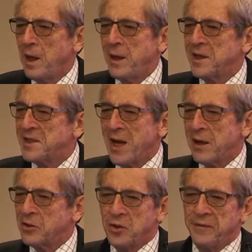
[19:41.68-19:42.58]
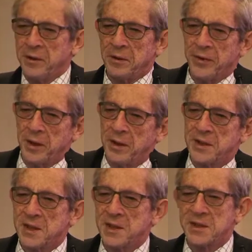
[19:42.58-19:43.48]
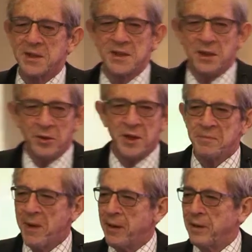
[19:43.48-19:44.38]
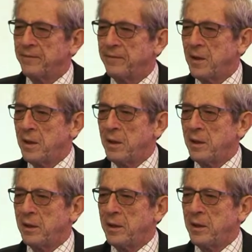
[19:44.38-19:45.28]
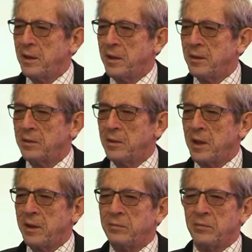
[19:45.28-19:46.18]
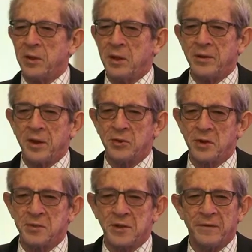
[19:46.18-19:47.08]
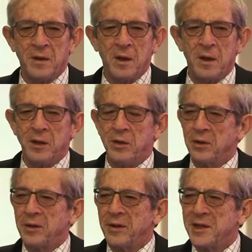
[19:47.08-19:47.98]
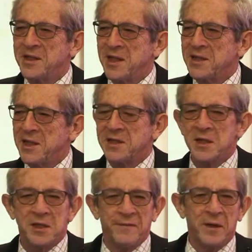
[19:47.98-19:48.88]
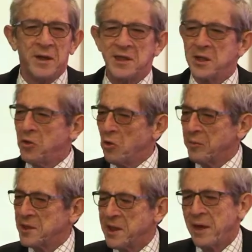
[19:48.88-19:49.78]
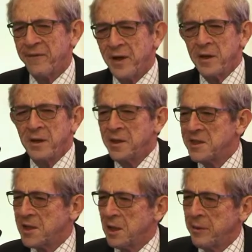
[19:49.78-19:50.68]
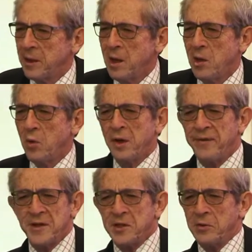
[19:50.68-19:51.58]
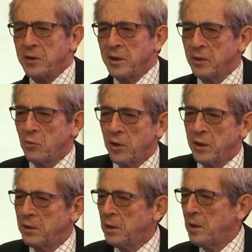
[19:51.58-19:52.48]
And it's not a trivial thing, it's a serious matter, in terms of the existence of Indians in normal state. I've had Indians tell me, well, if there's a nuclear war,